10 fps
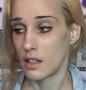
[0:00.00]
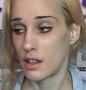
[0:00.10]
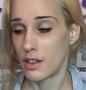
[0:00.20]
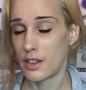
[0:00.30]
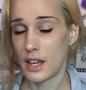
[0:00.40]

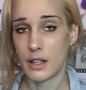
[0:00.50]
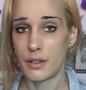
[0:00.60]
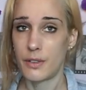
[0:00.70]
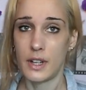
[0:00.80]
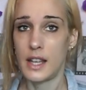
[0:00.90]

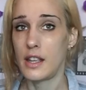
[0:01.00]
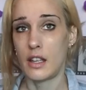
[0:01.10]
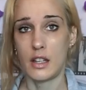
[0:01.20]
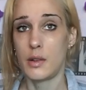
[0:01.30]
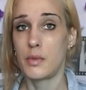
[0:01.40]

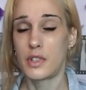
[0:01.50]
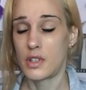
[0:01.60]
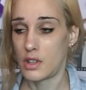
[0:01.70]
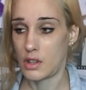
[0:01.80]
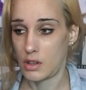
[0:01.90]
Thankfully, it
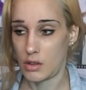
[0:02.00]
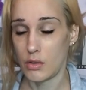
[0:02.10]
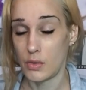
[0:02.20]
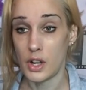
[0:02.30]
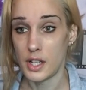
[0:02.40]
was
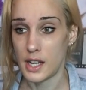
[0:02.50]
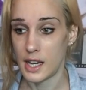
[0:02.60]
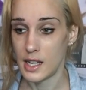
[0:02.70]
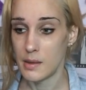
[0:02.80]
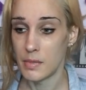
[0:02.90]
the right
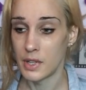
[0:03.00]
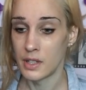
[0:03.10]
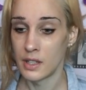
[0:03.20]
name.